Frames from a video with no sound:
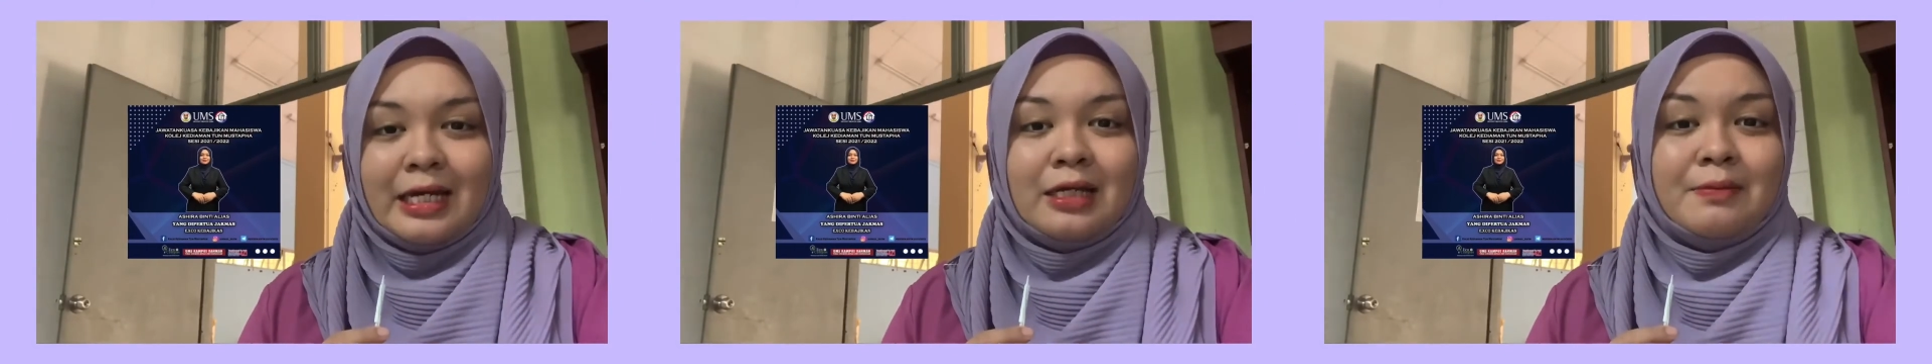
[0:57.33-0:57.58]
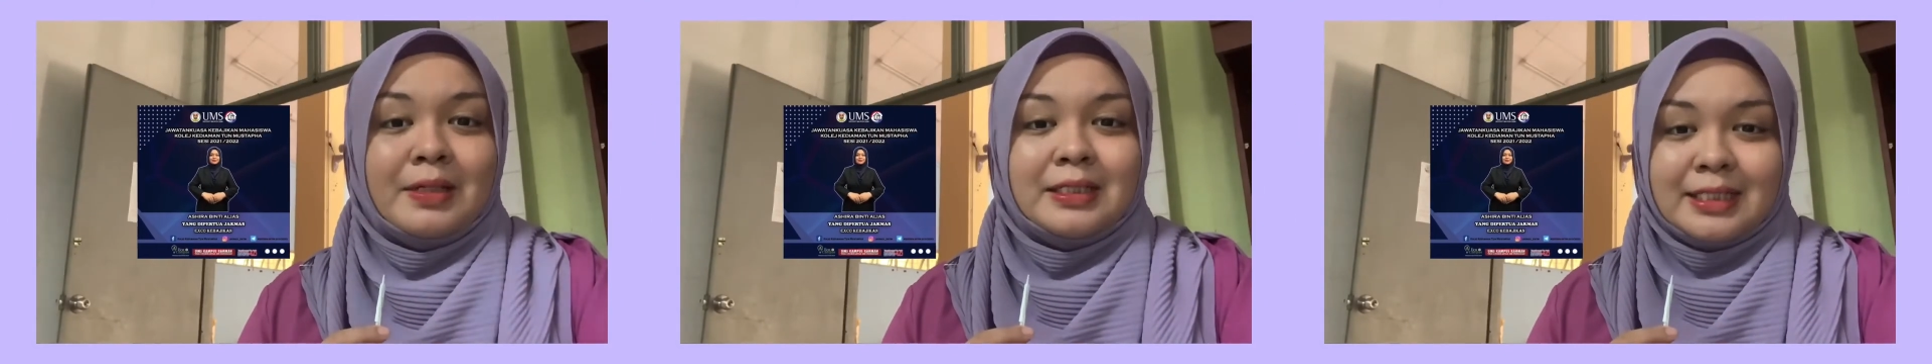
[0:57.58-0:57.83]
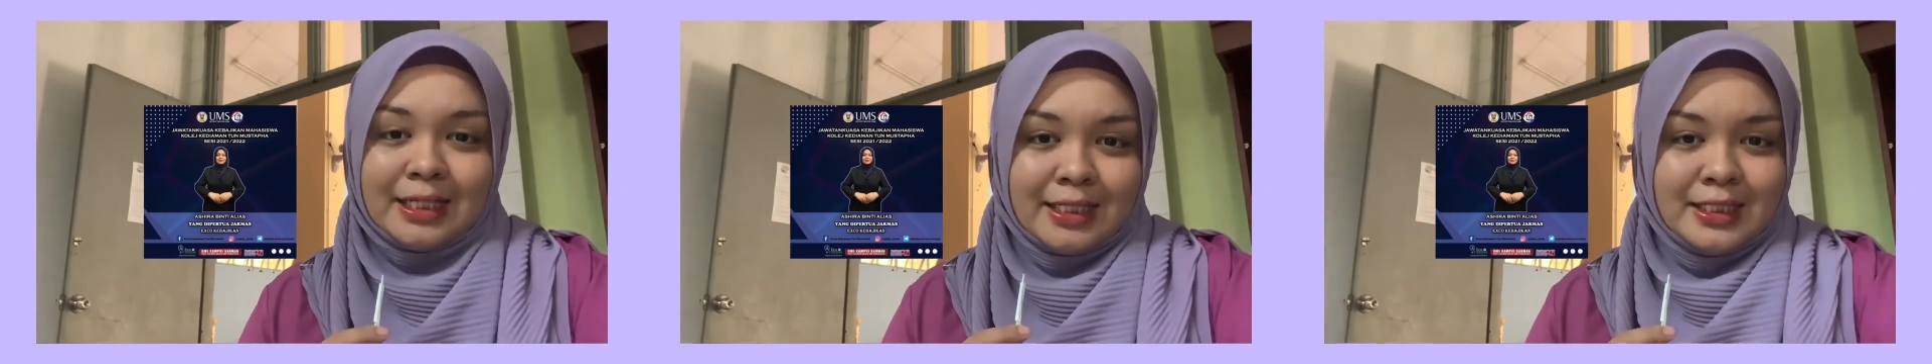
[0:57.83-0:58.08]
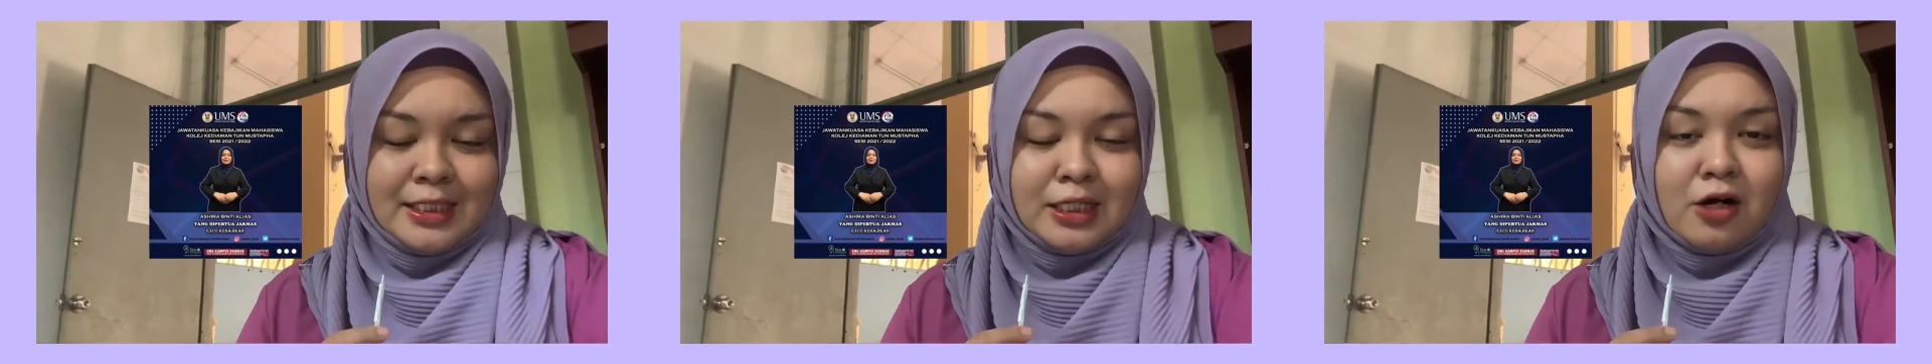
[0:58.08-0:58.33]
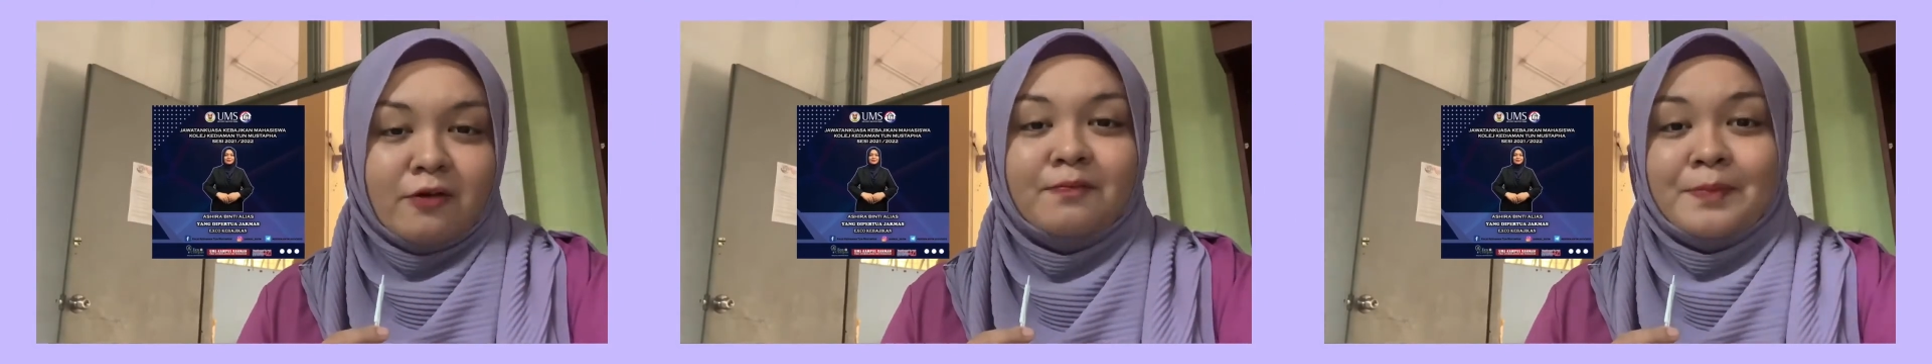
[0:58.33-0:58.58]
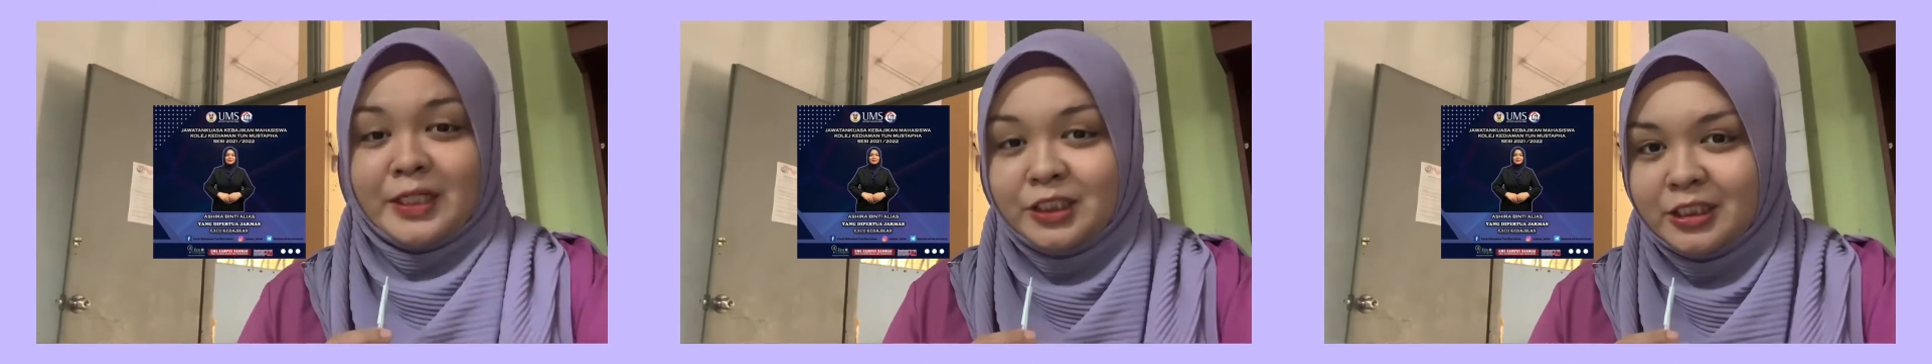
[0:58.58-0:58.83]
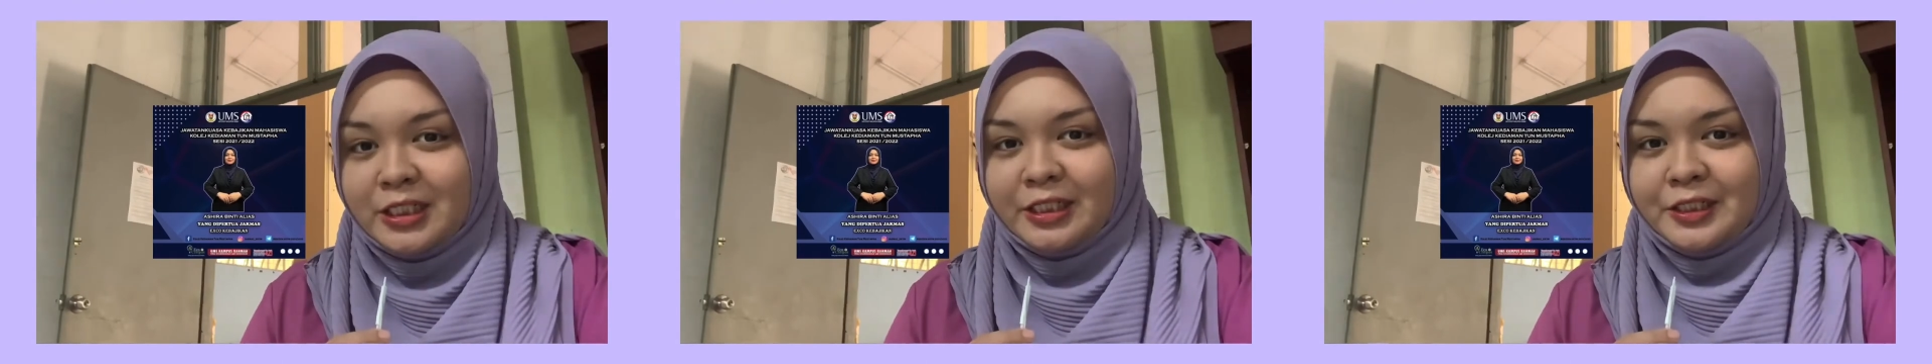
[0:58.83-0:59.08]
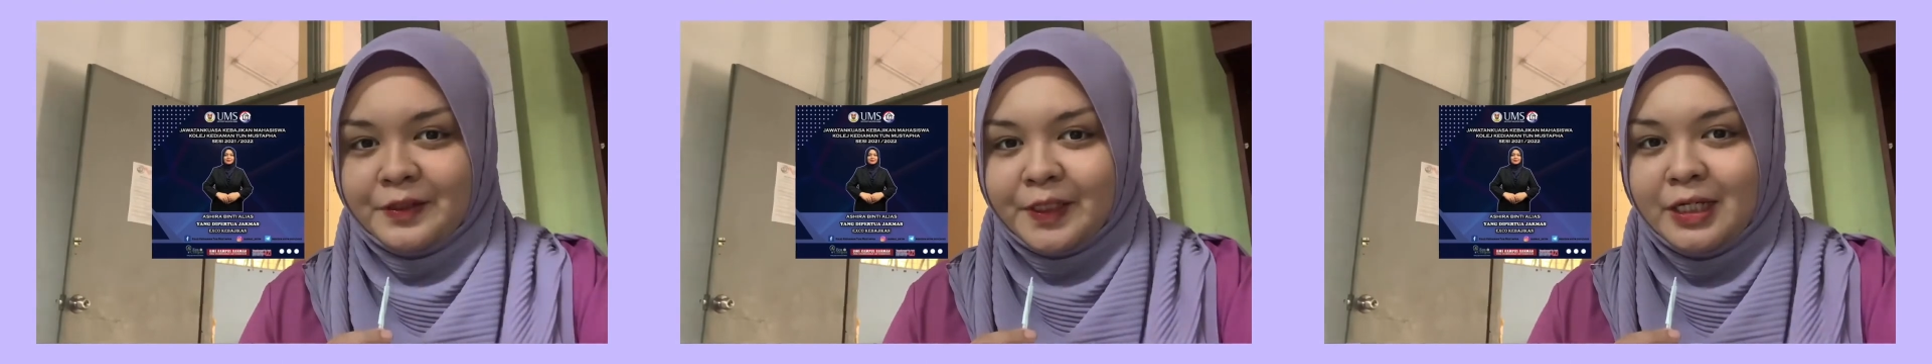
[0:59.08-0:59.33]
In my second year of bachelor
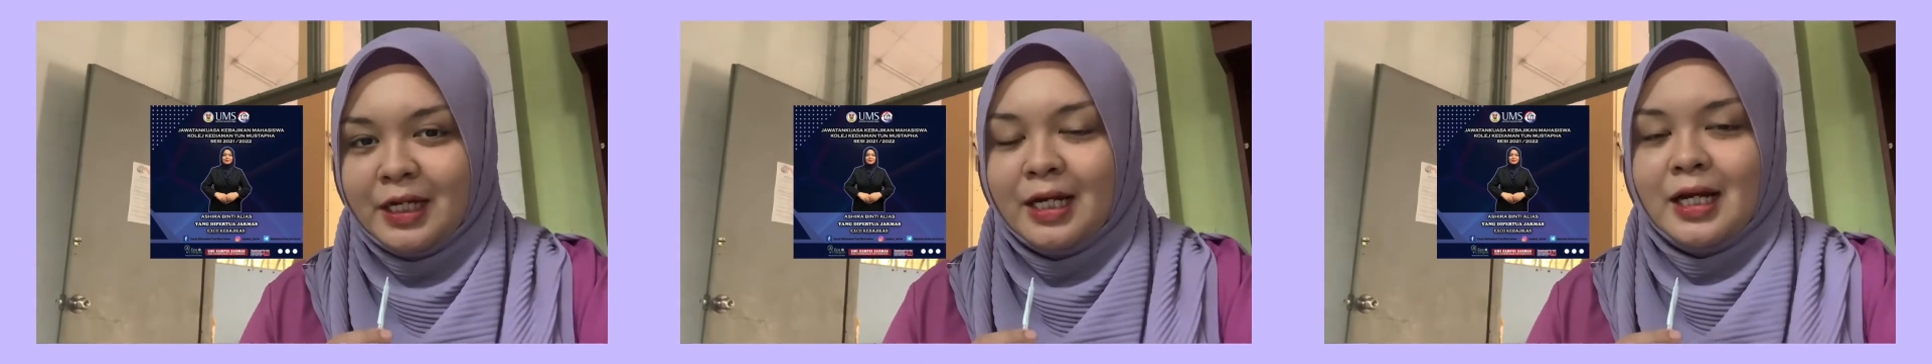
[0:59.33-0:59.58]
degree,